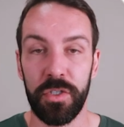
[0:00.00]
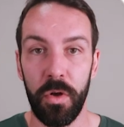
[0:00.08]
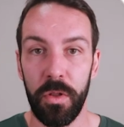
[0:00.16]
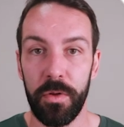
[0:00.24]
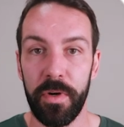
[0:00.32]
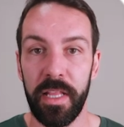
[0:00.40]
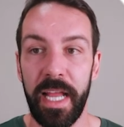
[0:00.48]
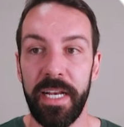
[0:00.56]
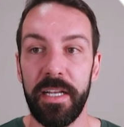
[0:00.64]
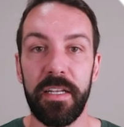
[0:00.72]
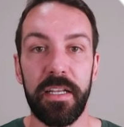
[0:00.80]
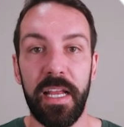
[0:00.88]
solar
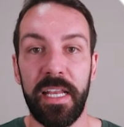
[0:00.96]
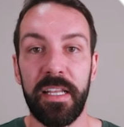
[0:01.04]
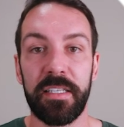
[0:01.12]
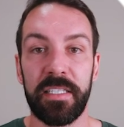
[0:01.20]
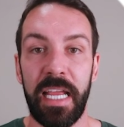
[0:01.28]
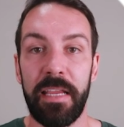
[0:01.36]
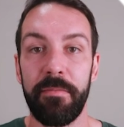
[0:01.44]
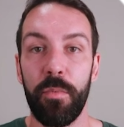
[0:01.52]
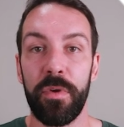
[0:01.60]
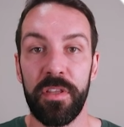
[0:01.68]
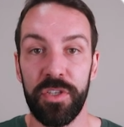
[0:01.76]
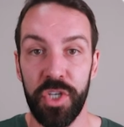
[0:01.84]
related, and the same
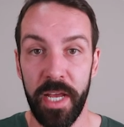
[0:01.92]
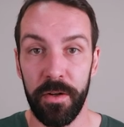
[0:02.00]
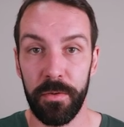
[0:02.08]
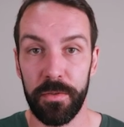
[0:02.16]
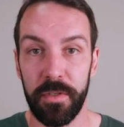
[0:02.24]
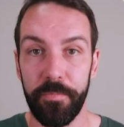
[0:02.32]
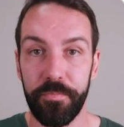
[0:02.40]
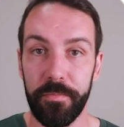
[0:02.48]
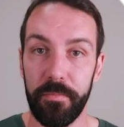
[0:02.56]
with channels.